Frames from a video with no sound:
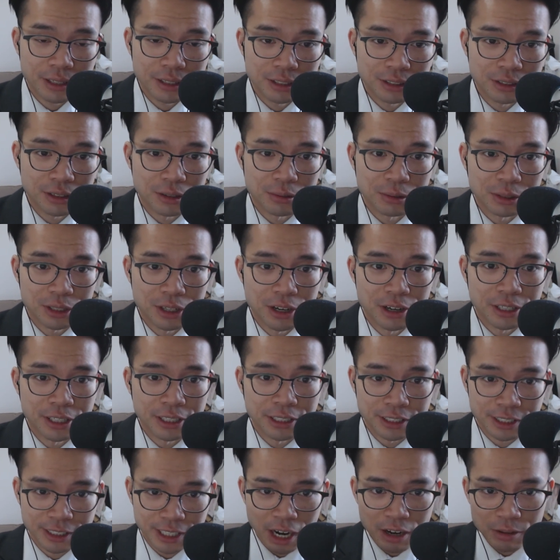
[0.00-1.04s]
So we're
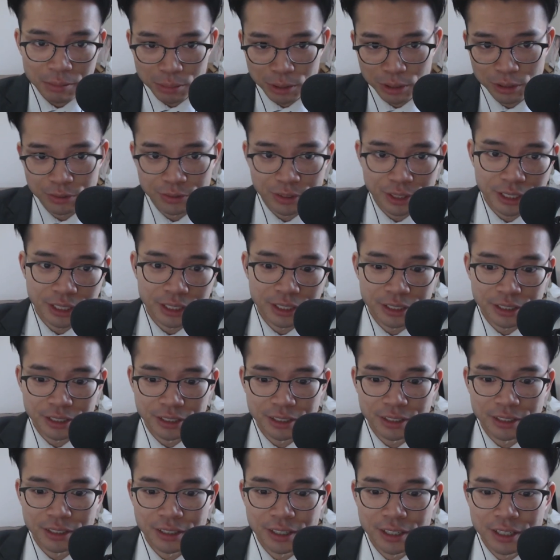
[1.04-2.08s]
talking
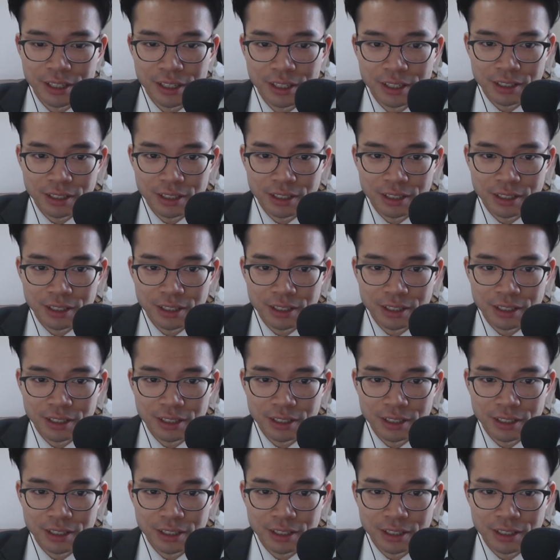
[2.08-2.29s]
soundproofing,